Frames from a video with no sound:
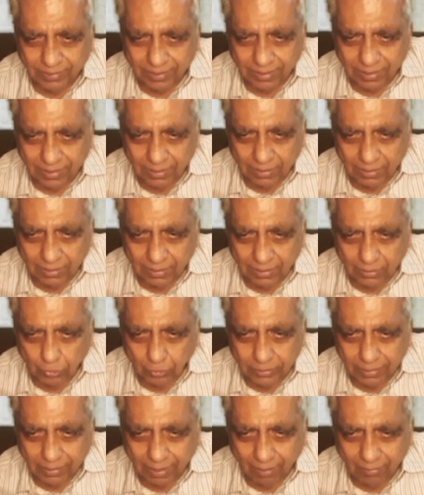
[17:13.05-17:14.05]
So here I
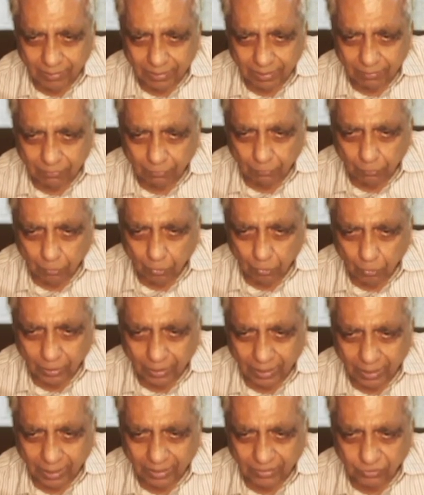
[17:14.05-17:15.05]
will get
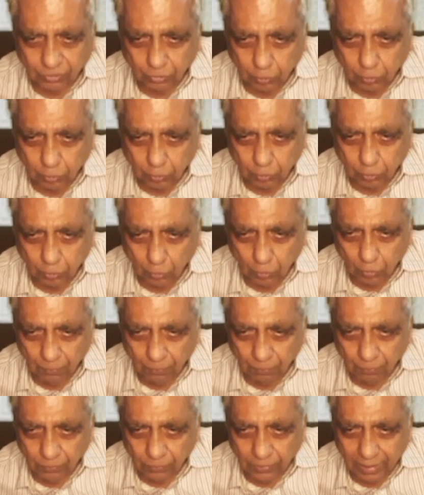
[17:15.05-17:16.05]
4s2
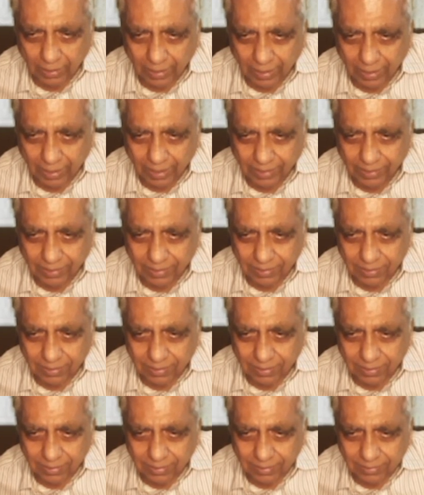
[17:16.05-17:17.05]
and
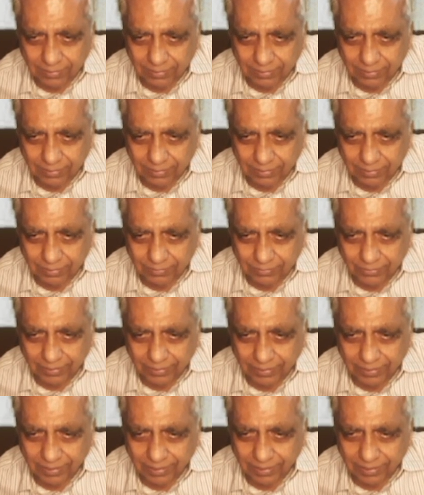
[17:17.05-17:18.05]

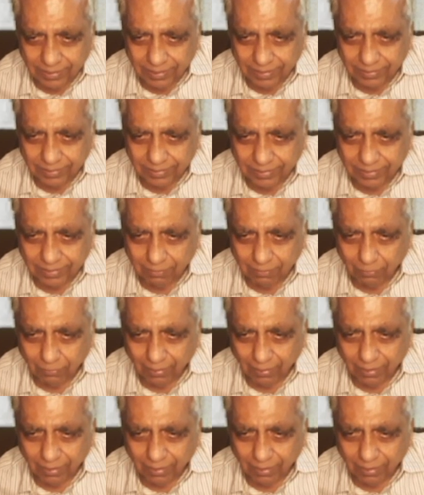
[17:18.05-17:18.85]
3d5.